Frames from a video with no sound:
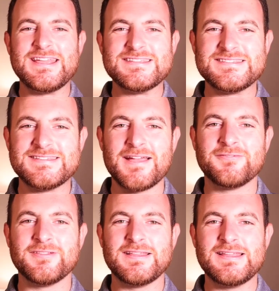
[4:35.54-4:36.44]
is
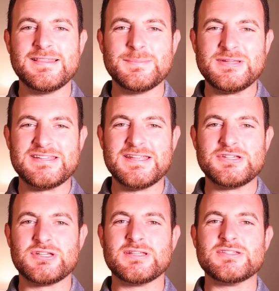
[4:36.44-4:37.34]
definitely
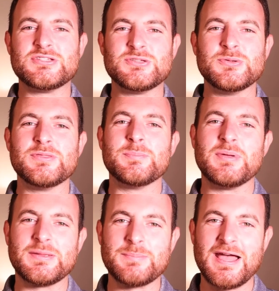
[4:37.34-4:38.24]
limitations to the
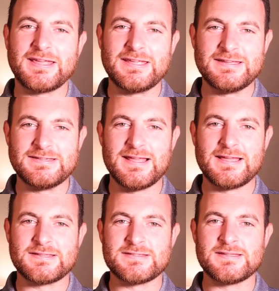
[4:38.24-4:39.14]
Big Mac
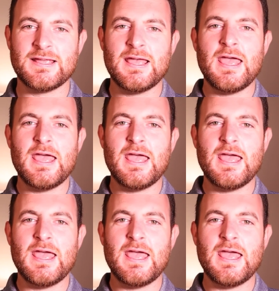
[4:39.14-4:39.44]
Index.